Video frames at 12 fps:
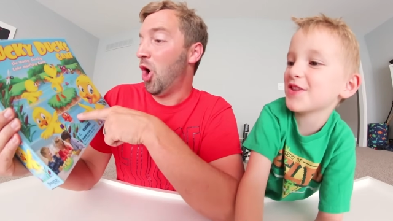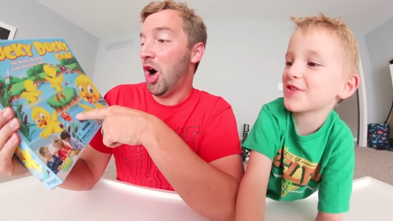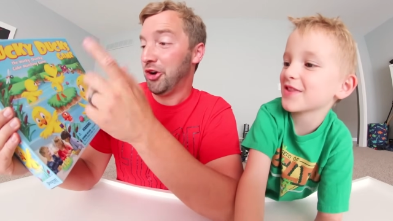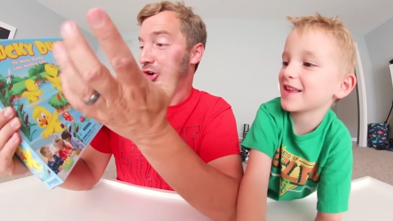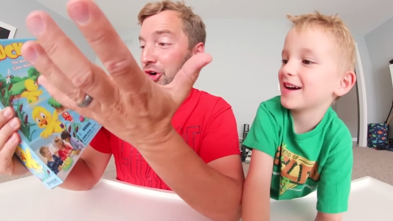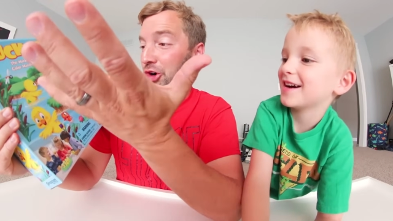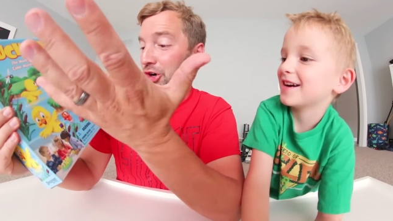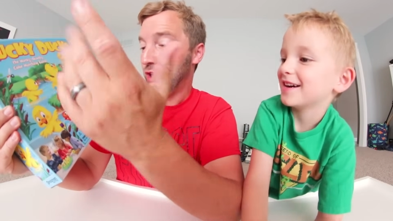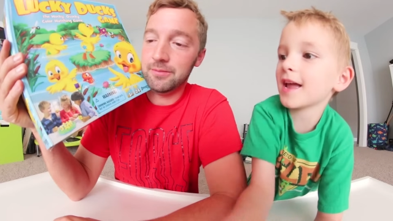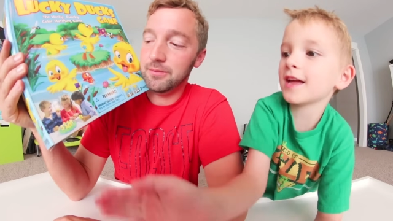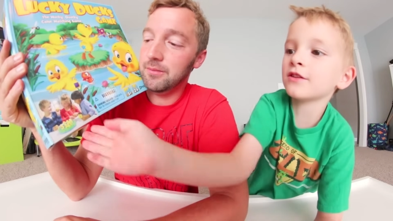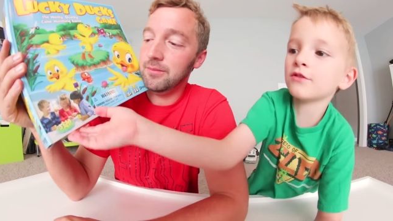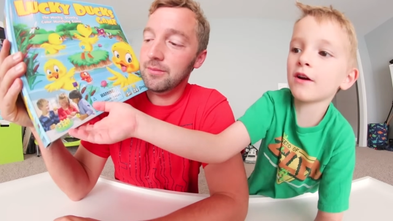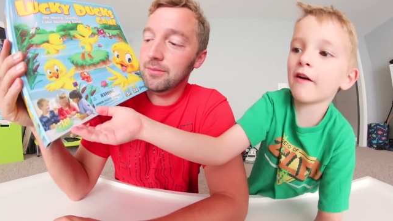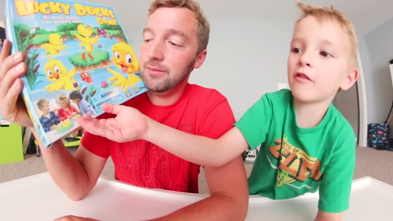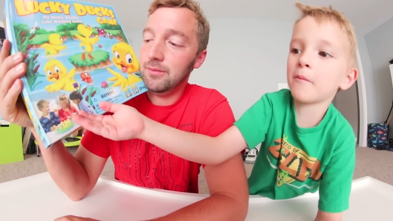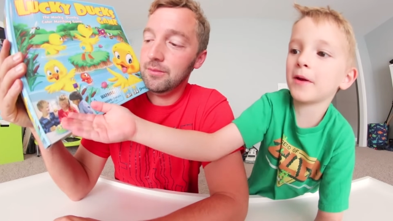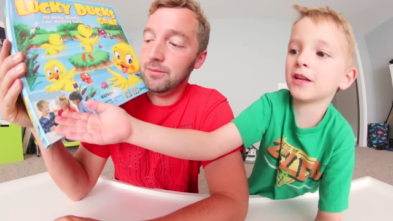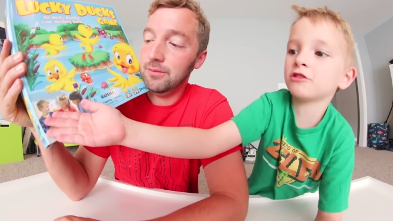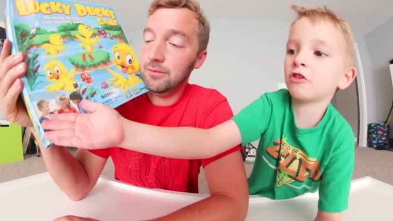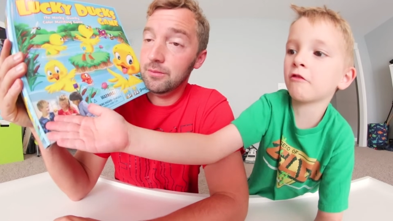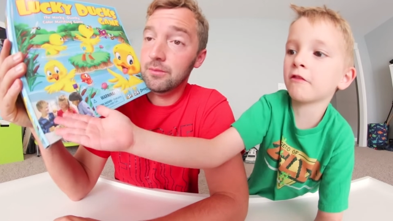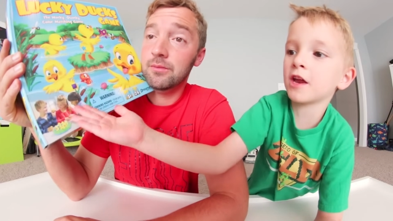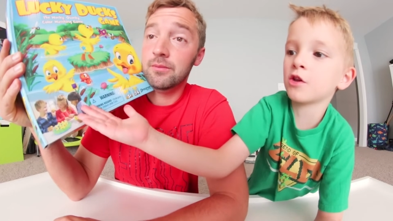Speaker 1: water.
Speaker 2: And you have a picture
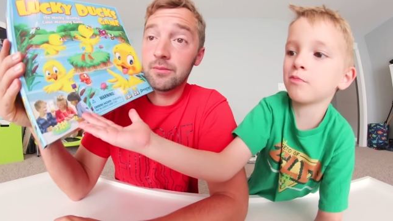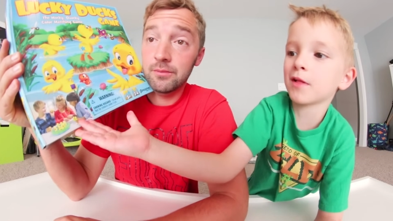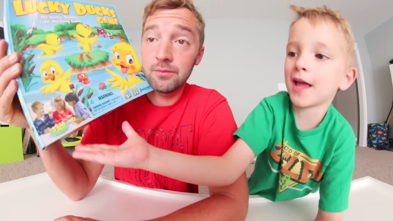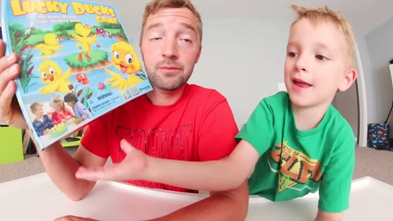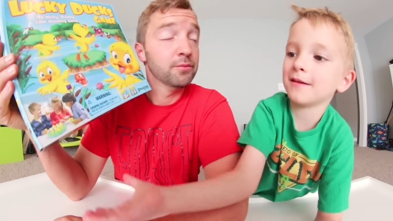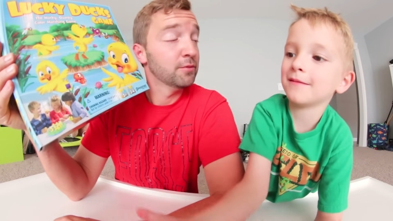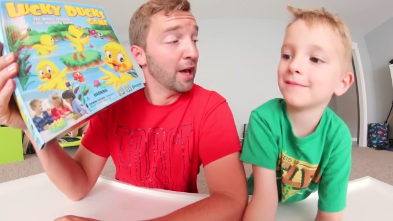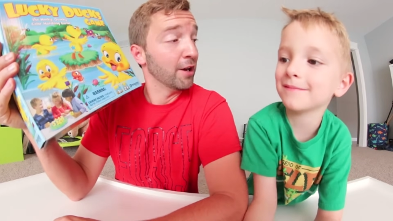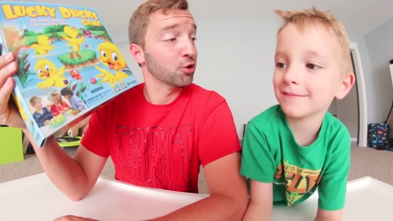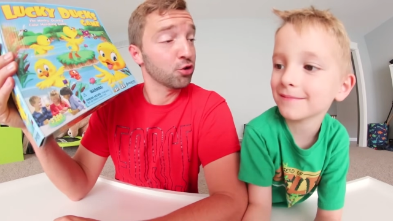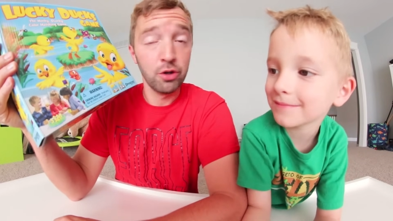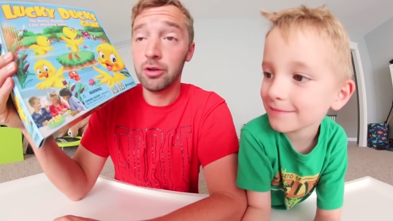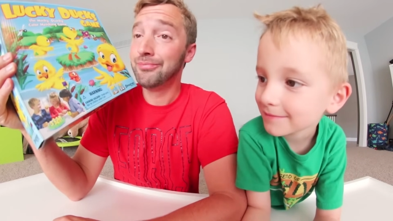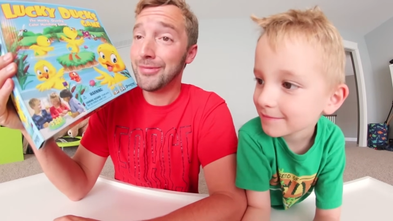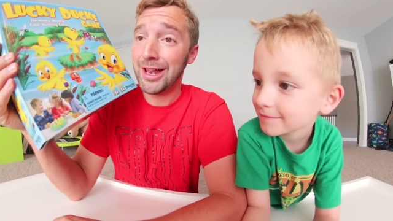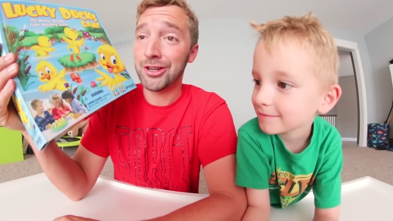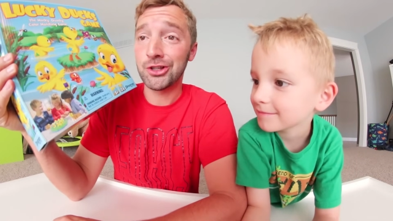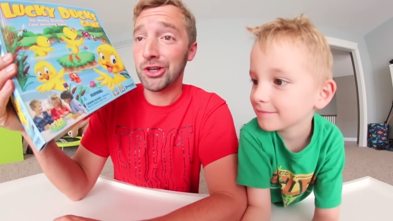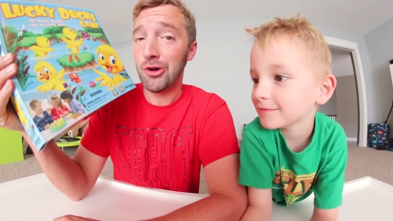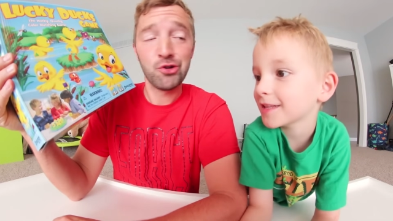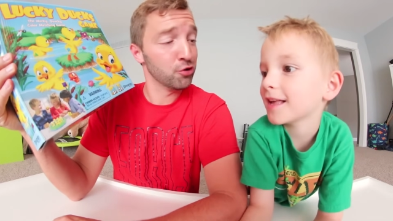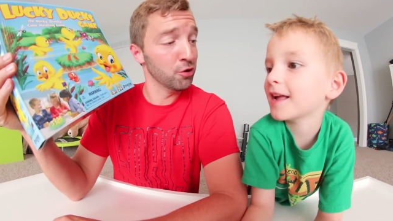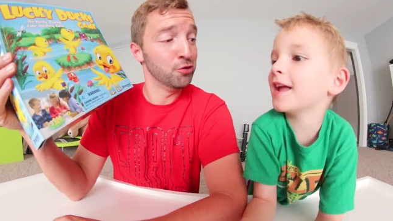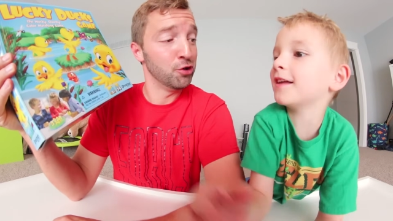of kids playing.
Speaker 1: That is true. That is so
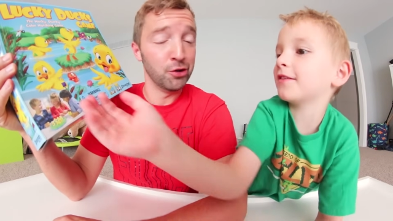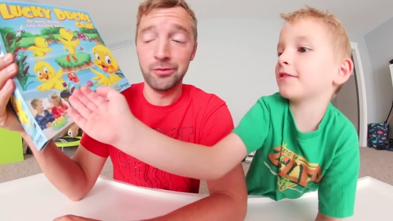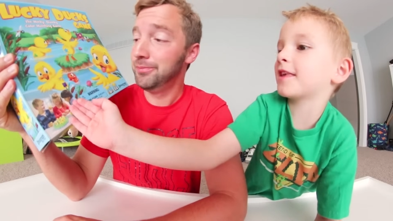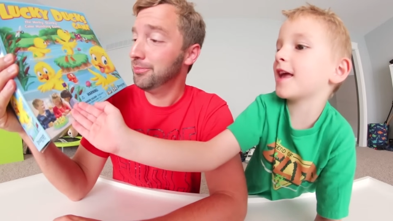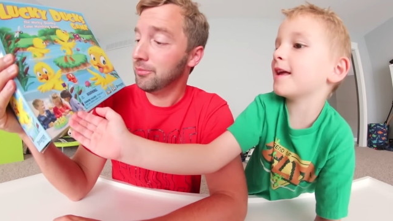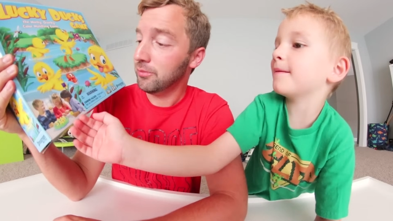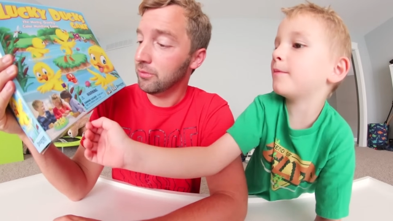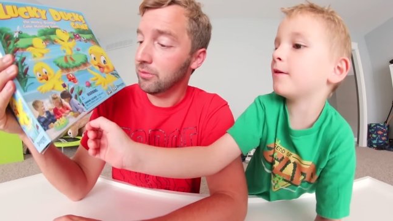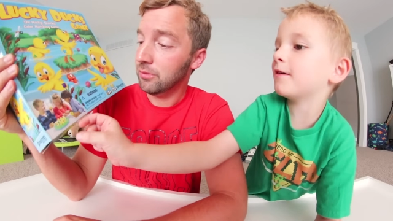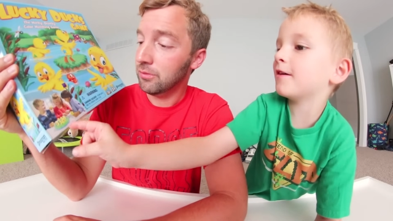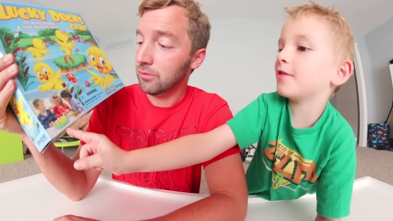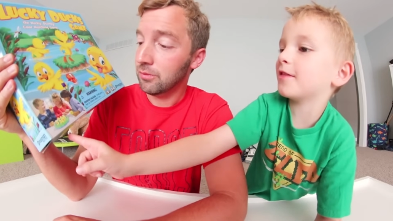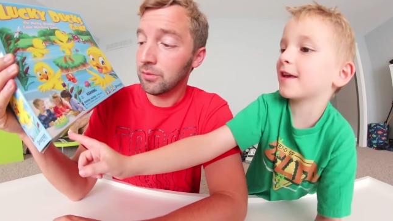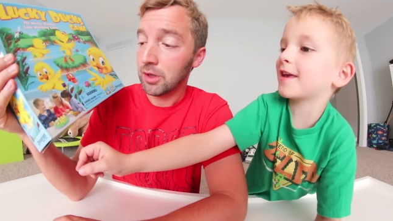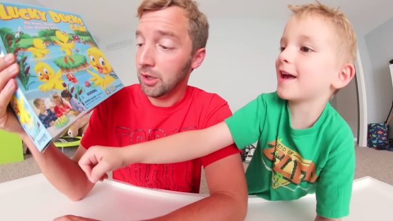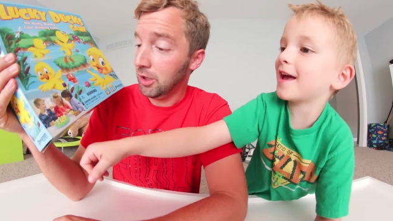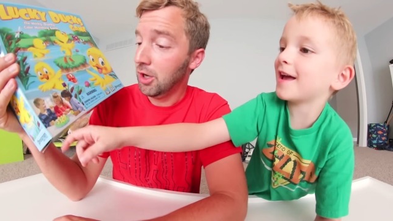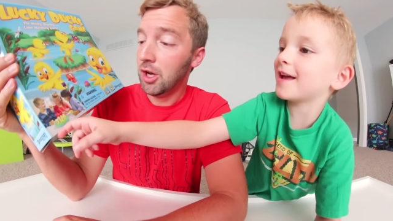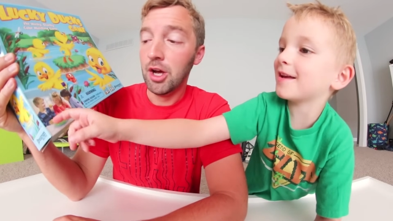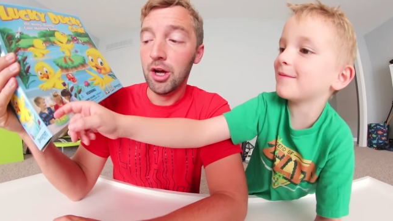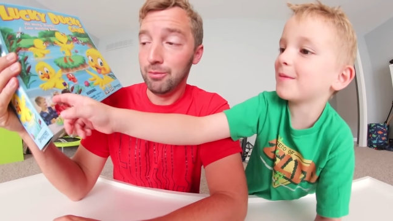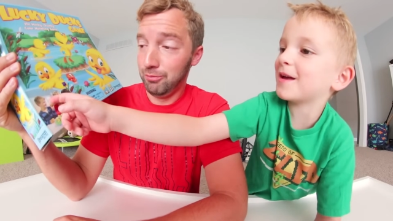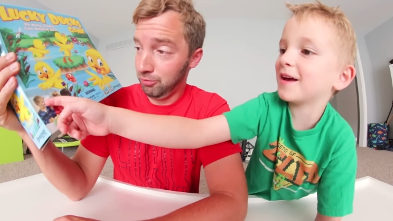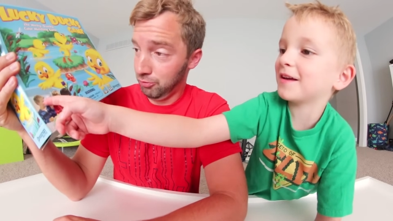true,
Speaker 2: dude. And the table, and the
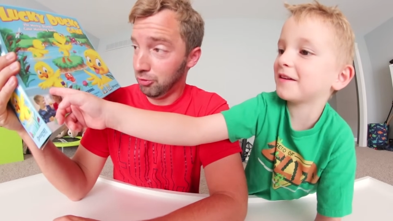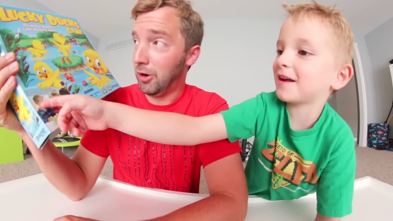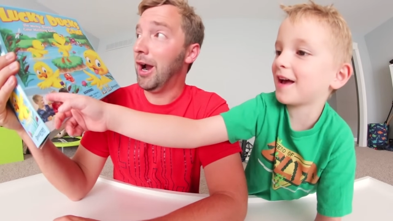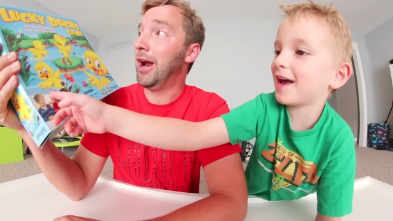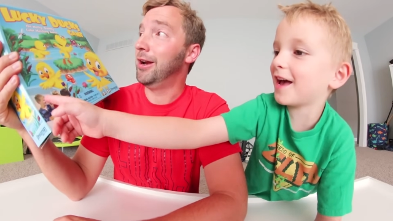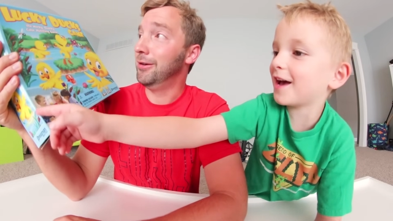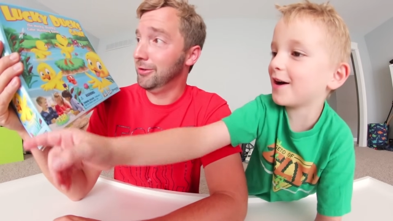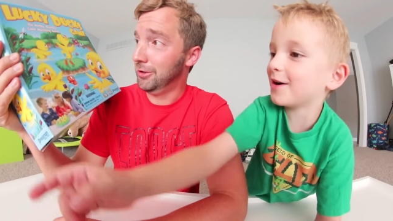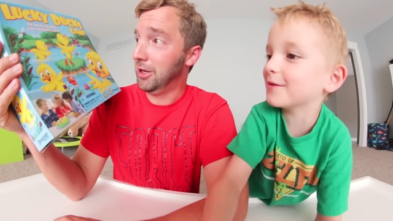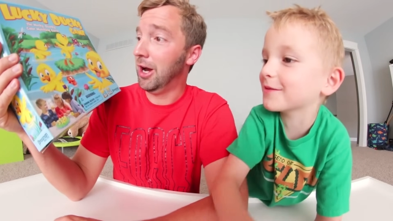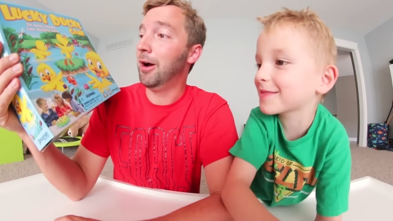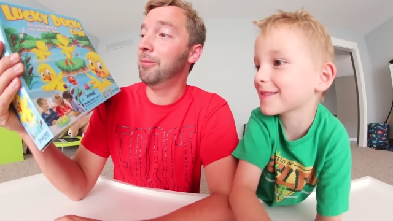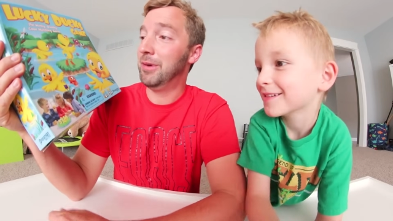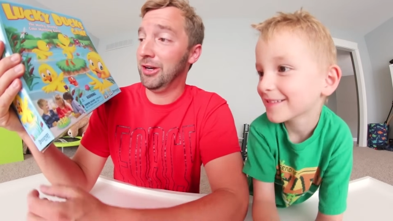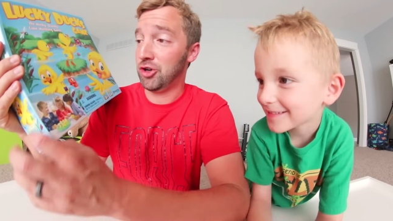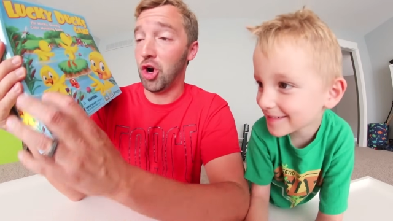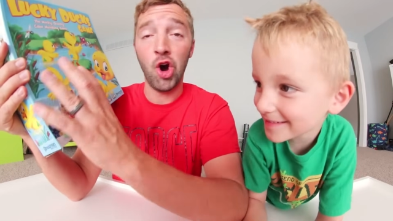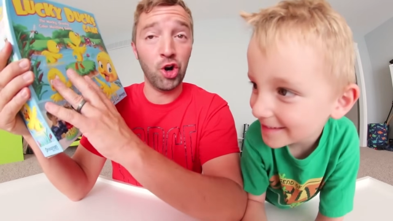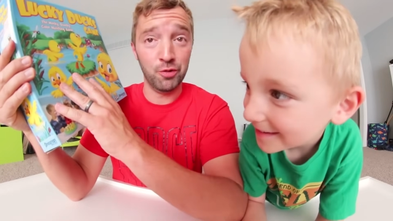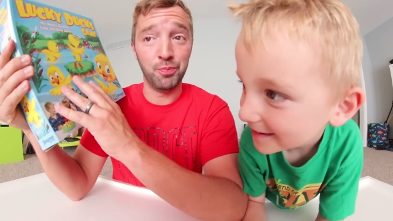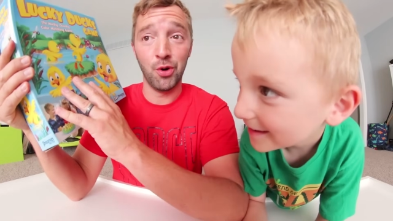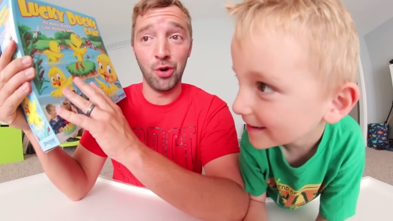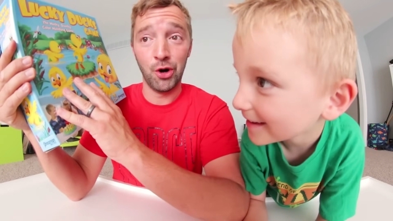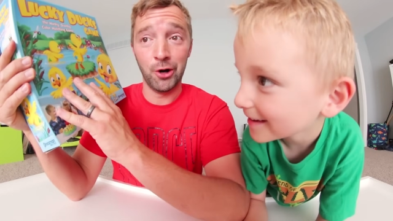game,
Speaker 1: and the house. Right, yep, and
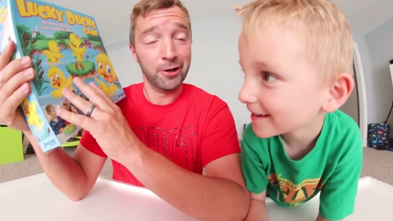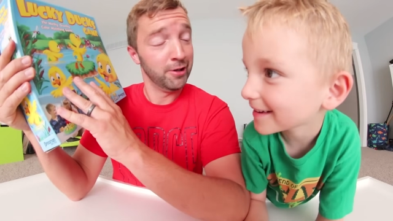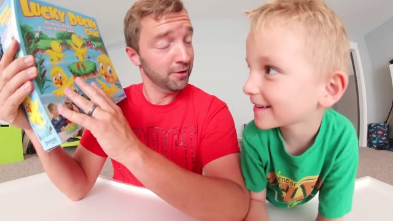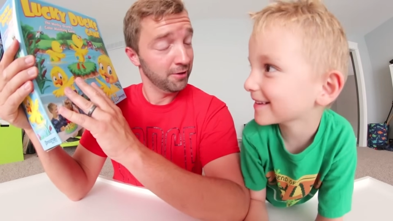cardboard.